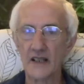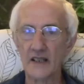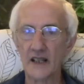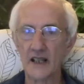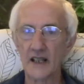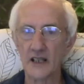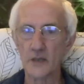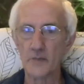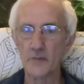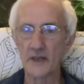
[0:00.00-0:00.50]

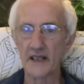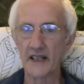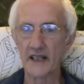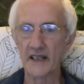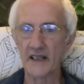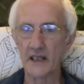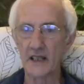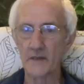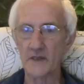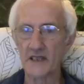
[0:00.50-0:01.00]
At the
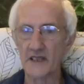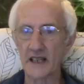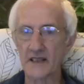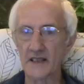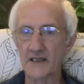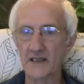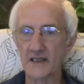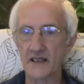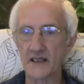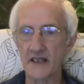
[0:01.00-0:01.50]
beginning of his
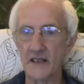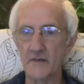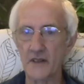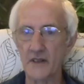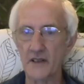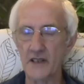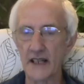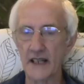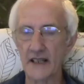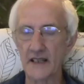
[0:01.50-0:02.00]
answer, he
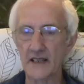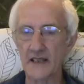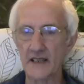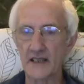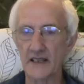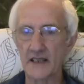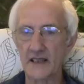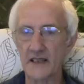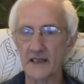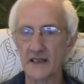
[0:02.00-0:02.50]

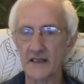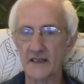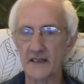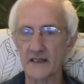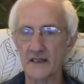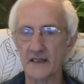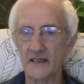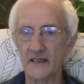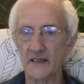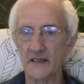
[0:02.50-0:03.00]
rejected
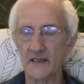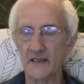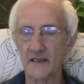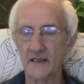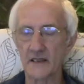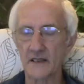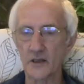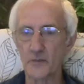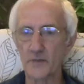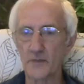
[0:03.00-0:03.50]

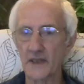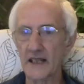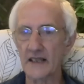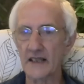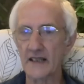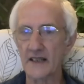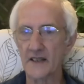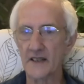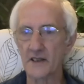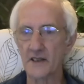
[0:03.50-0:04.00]

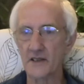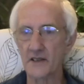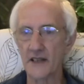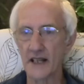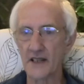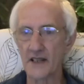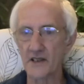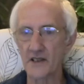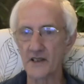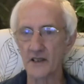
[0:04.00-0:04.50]
completely the
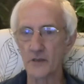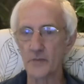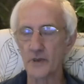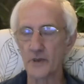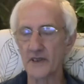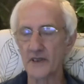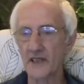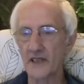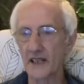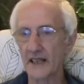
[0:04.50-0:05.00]
suggestion,
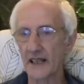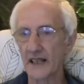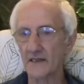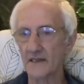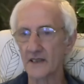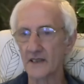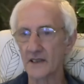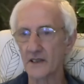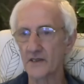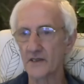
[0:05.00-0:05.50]
pointing out
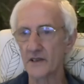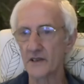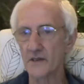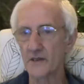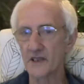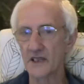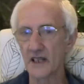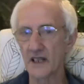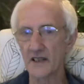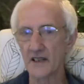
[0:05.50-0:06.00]
that the true
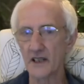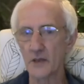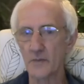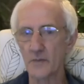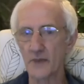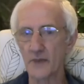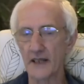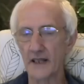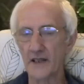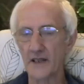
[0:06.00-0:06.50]
starting
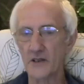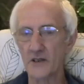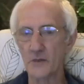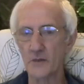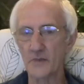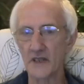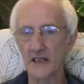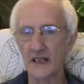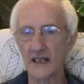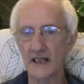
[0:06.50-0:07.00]
place should
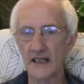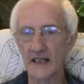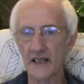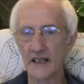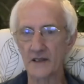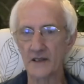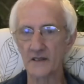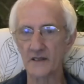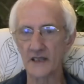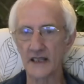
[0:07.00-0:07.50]
be the
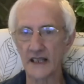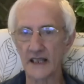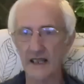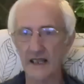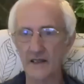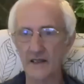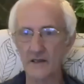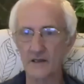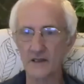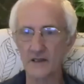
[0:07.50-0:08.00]
eye or the eye
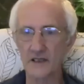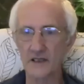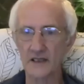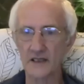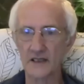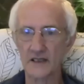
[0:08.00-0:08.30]
thought.